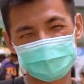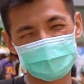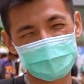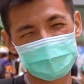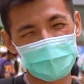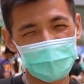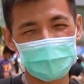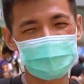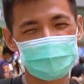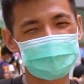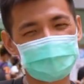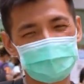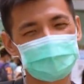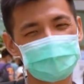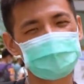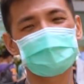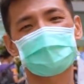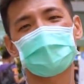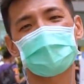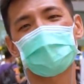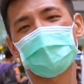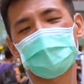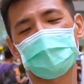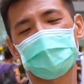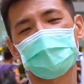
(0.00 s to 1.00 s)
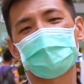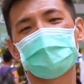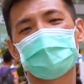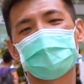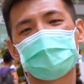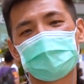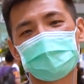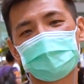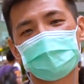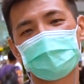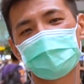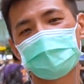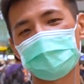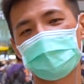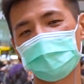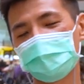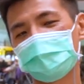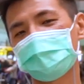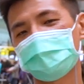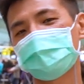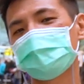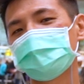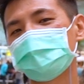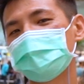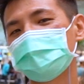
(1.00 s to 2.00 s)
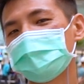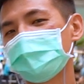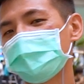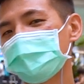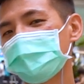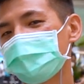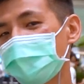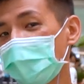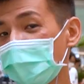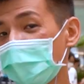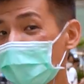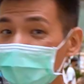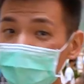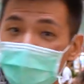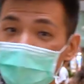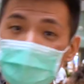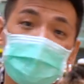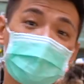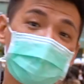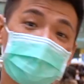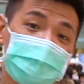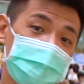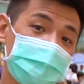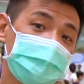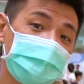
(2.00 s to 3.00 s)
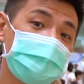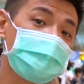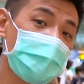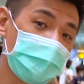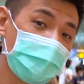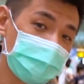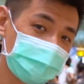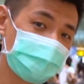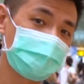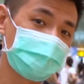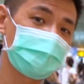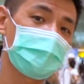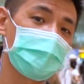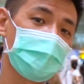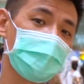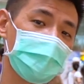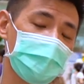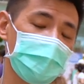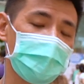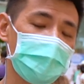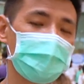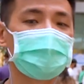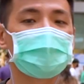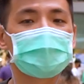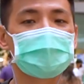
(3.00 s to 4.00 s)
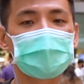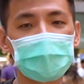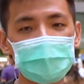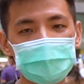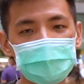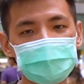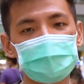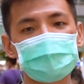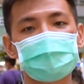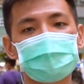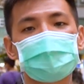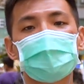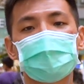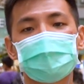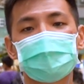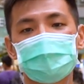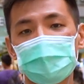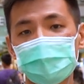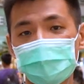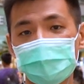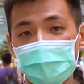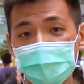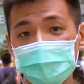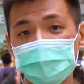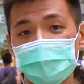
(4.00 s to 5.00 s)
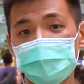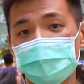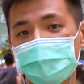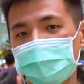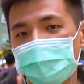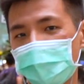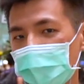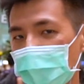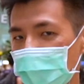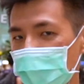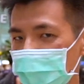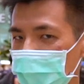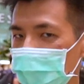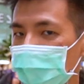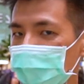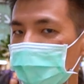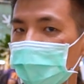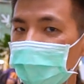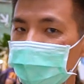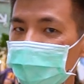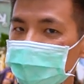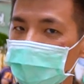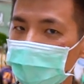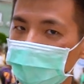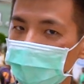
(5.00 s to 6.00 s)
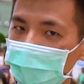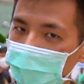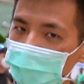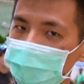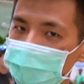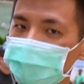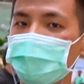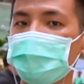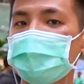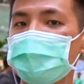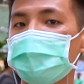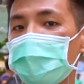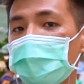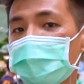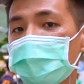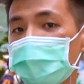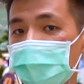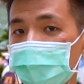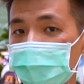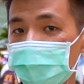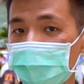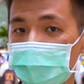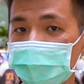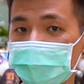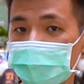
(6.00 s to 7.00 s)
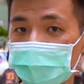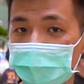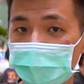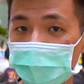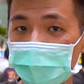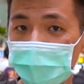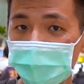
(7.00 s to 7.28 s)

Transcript: why should you care? Well, there are a couple of reasons why you should care and we'll get into a few of them later, but I think perhaps the most important reason